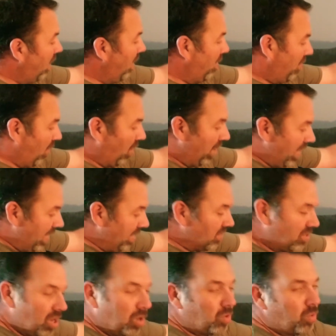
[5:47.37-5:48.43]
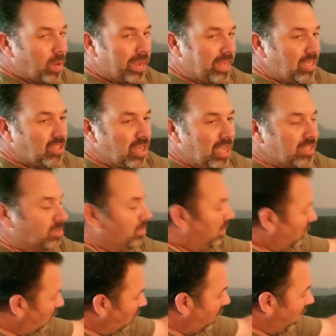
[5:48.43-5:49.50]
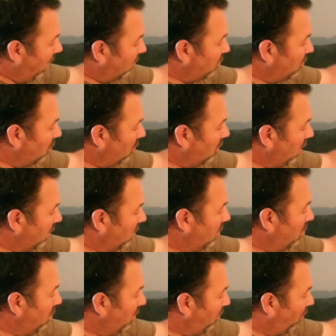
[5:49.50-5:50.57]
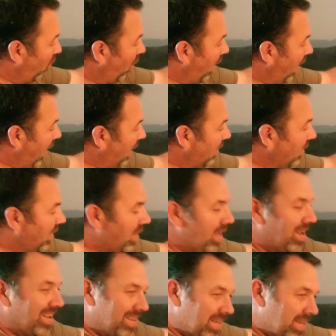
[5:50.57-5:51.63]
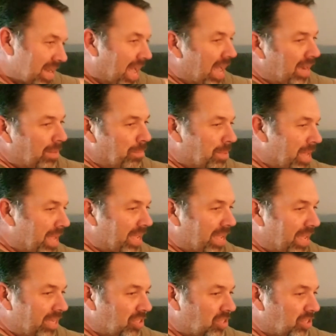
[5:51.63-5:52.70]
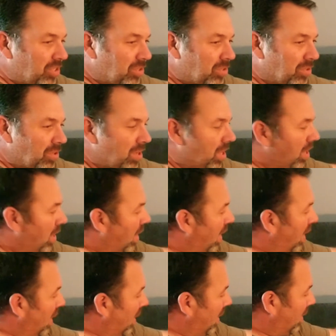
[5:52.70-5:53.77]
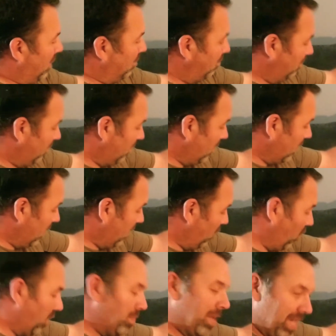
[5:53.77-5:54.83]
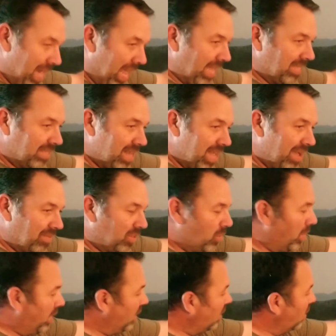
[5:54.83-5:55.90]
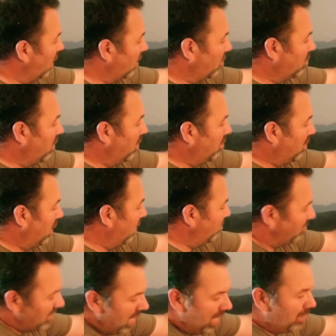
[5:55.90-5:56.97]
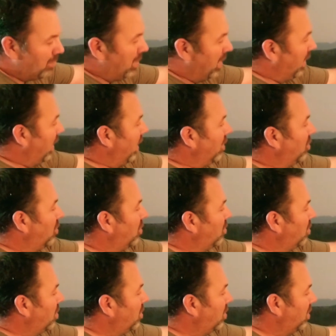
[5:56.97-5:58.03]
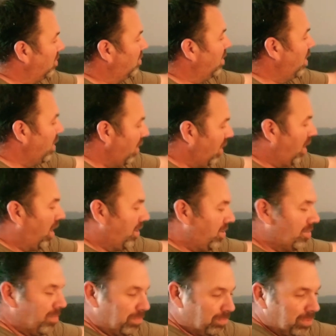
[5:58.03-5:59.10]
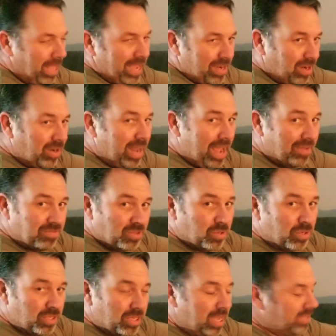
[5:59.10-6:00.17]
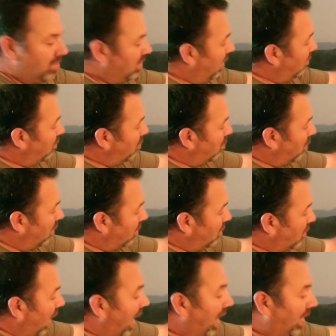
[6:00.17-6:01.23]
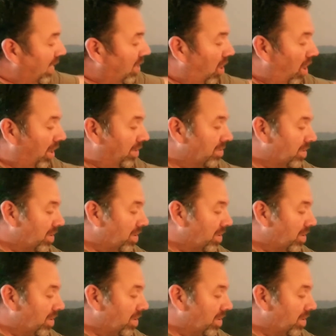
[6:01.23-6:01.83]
there is no quick adjustment, so you have to adjust it beforehand. Not a big issue. Would have been nice to have a quick adjustment, but not a big issue. You plan on having to adjust it if you put a jacket on.